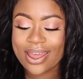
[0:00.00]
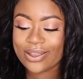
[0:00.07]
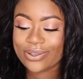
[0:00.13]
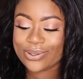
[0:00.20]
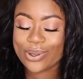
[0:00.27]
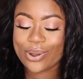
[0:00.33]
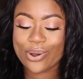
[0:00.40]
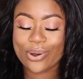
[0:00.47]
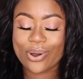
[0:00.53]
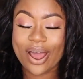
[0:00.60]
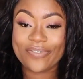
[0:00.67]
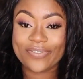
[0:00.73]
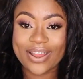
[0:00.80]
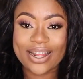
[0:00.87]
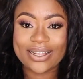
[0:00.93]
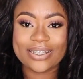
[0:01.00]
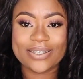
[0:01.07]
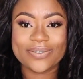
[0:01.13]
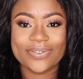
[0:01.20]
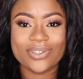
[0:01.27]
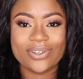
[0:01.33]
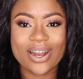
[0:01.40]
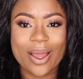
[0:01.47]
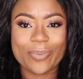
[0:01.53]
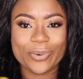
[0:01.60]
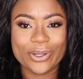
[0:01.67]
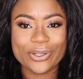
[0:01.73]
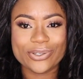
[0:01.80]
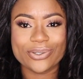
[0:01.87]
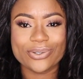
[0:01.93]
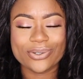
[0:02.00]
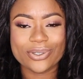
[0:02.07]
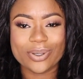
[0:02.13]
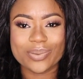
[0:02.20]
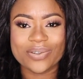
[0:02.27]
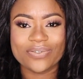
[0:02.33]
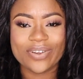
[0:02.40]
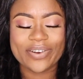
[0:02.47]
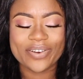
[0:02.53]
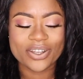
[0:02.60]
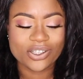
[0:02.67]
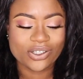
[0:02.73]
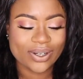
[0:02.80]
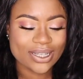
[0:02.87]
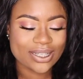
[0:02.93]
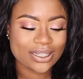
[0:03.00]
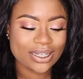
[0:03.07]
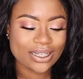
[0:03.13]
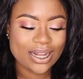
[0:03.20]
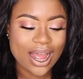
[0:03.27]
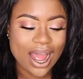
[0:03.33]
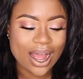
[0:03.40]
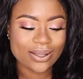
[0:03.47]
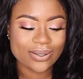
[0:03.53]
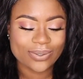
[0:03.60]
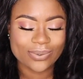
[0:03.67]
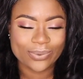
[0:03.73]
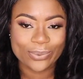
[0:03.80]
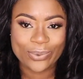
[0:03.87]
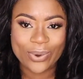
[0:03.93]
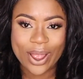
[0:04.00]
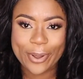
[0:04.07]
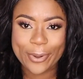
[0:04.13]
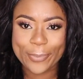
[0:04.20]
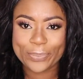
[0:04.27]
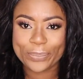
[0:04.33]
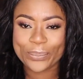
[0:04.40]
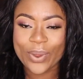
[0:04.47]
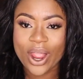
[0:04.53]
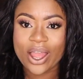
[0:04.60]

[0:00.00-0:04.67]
So after this video now, I'm going to do something very interesting as well.